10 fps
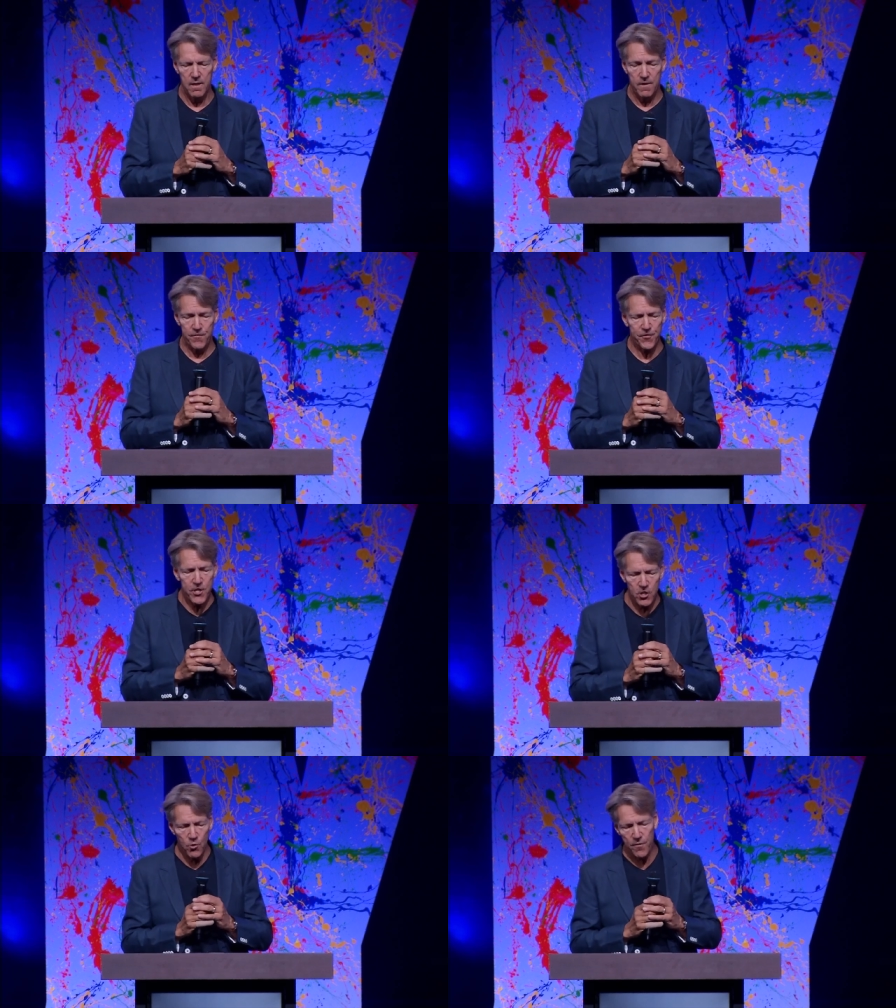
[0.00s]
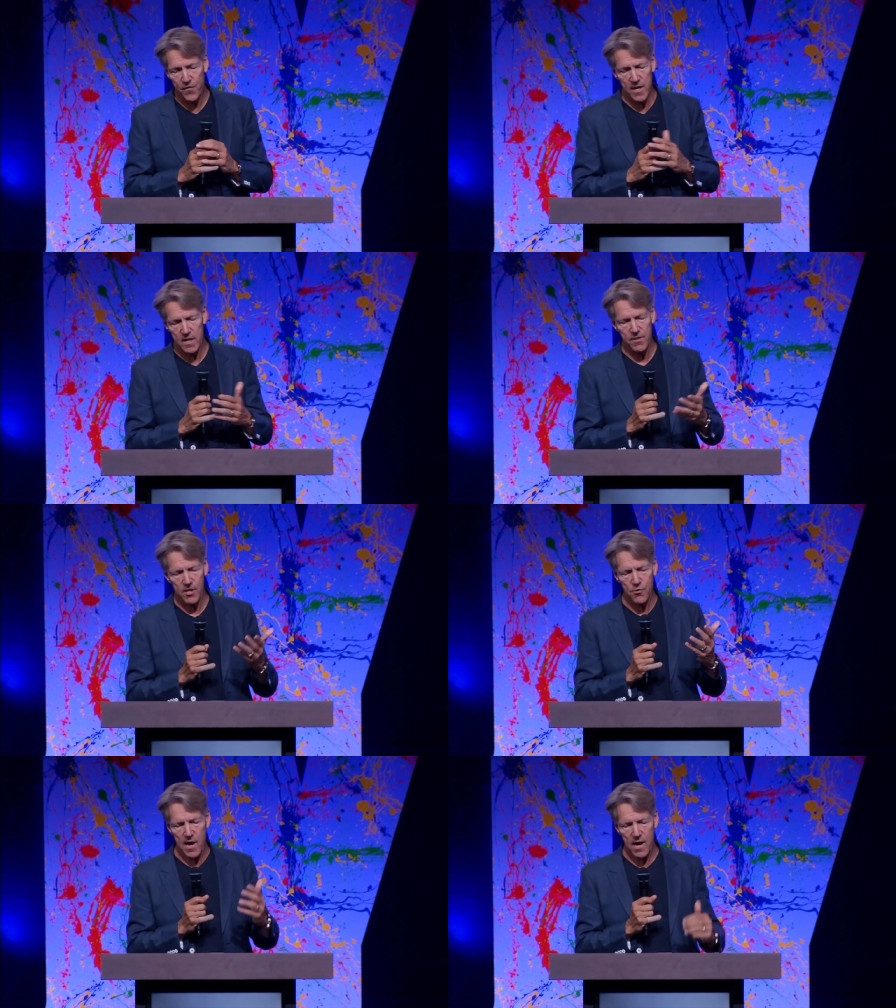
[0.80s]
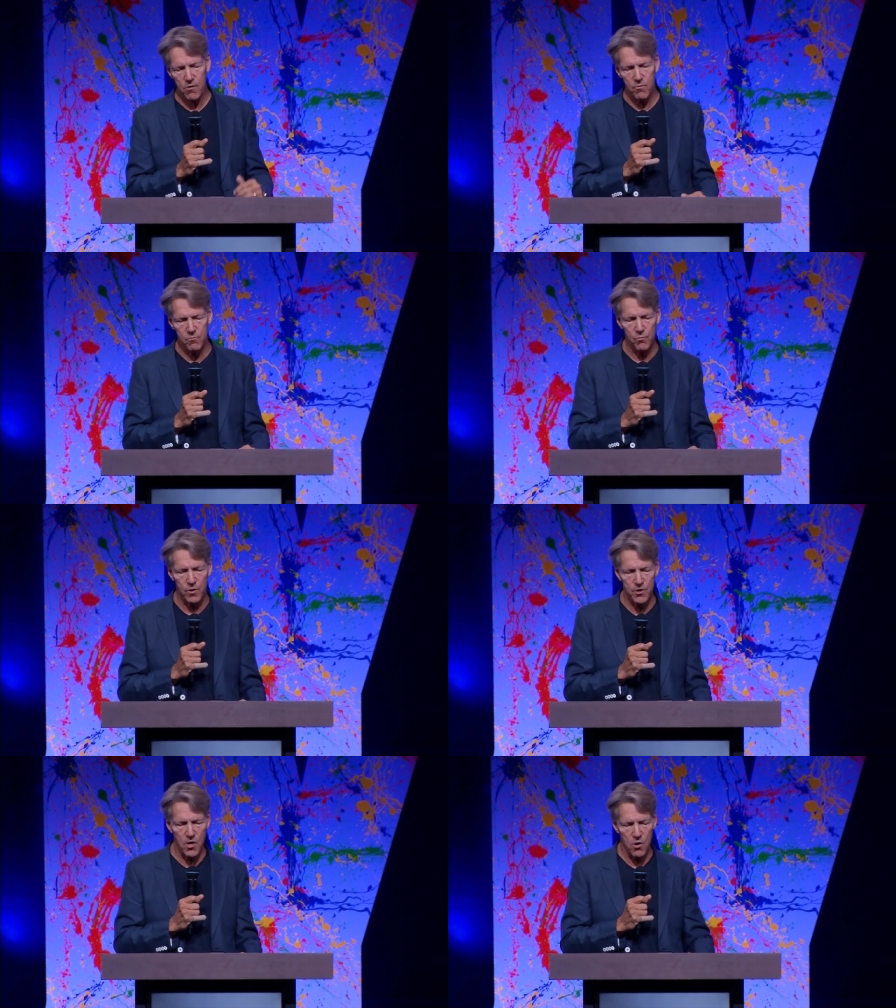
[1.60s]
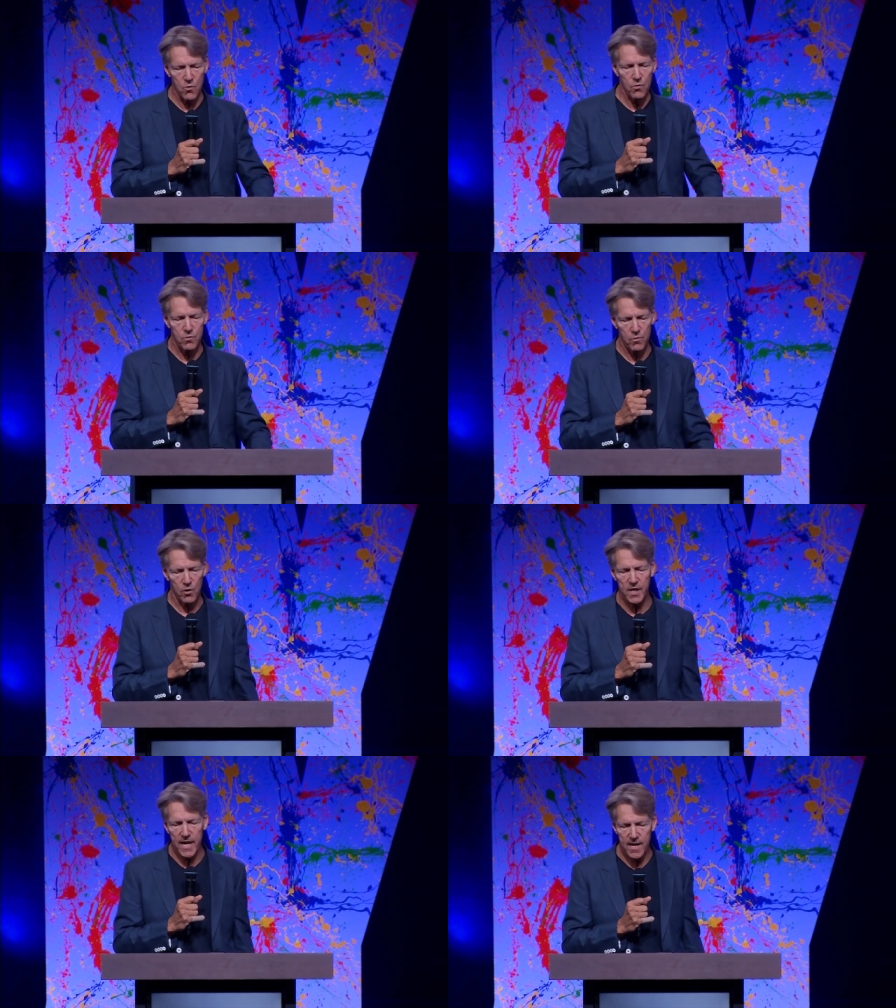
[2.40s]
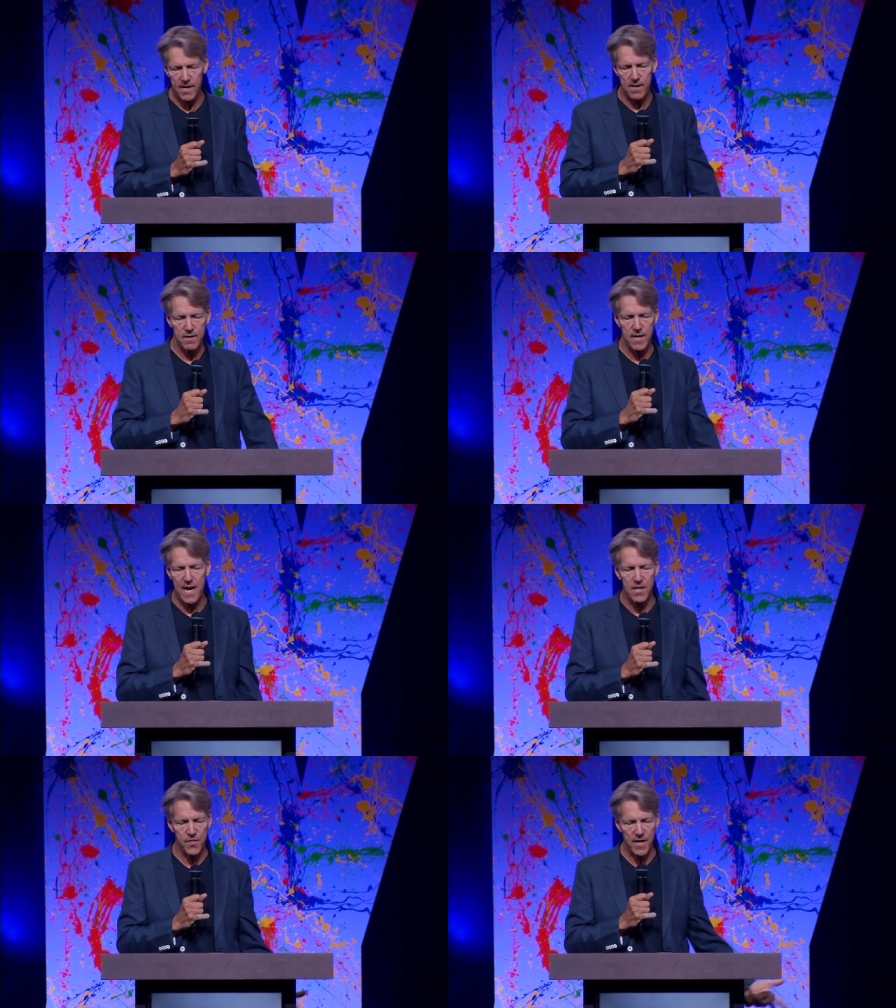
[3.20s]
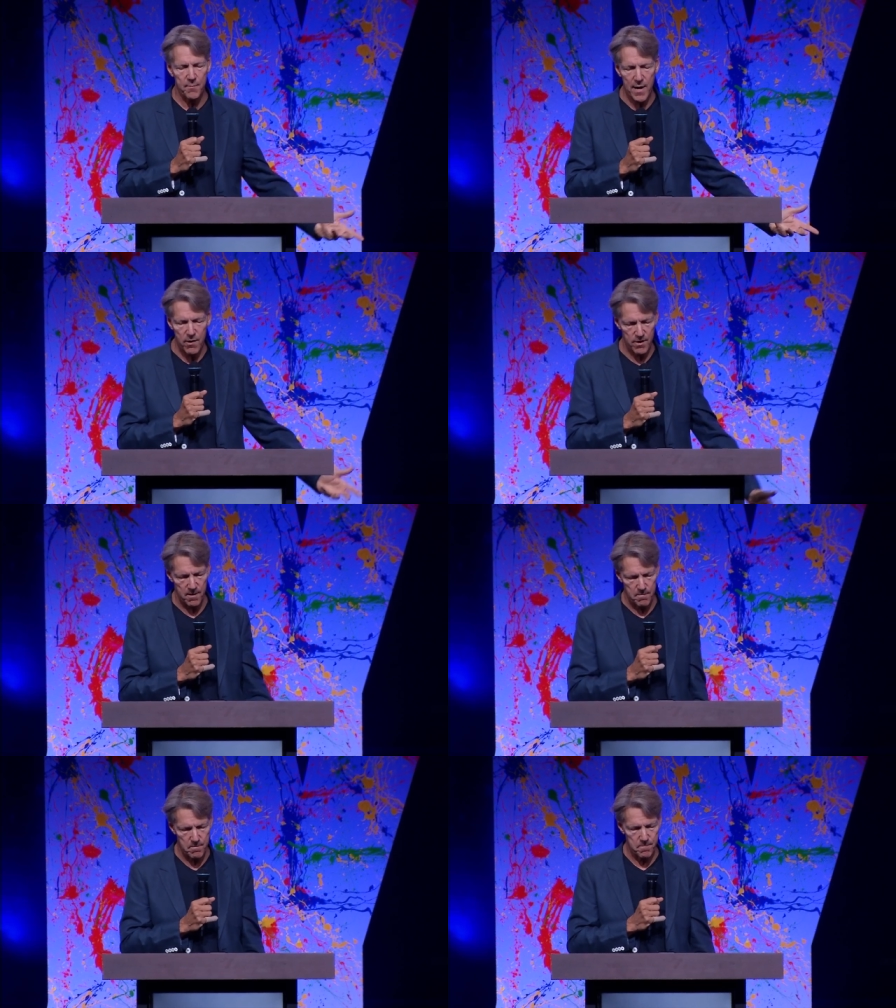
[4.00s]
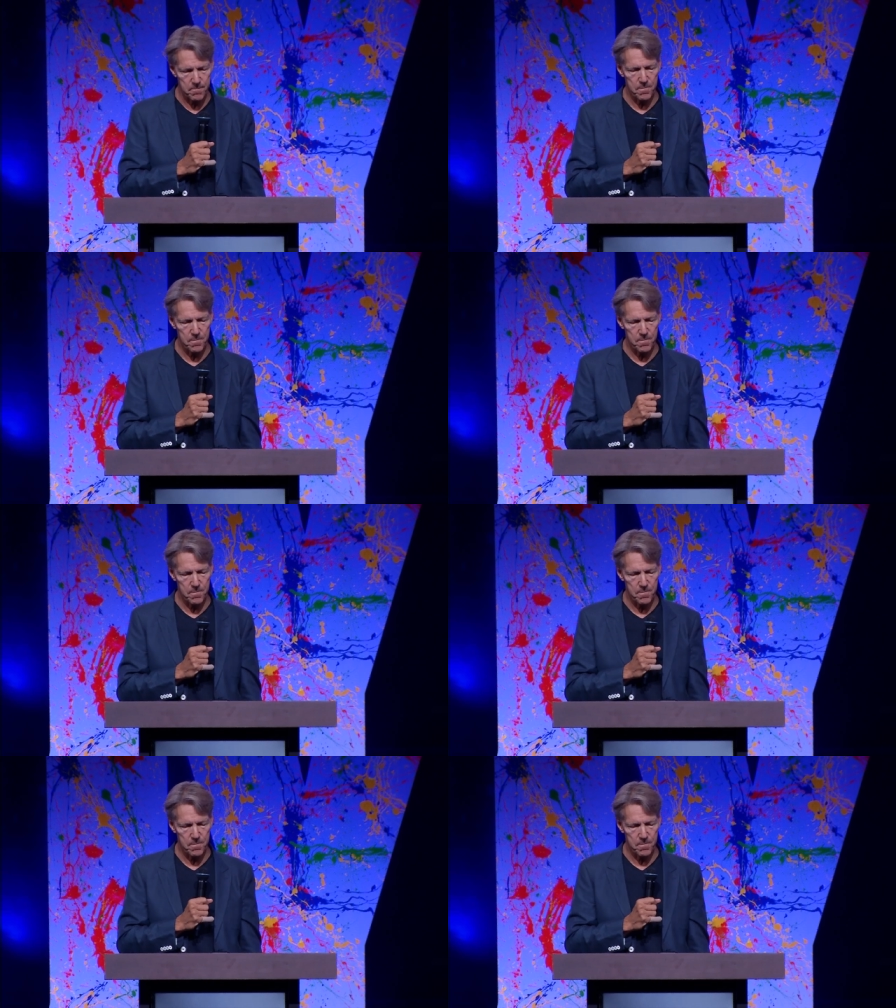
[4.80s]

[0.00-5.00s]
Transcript: Few, if any, in the crowd would know or care anything about him.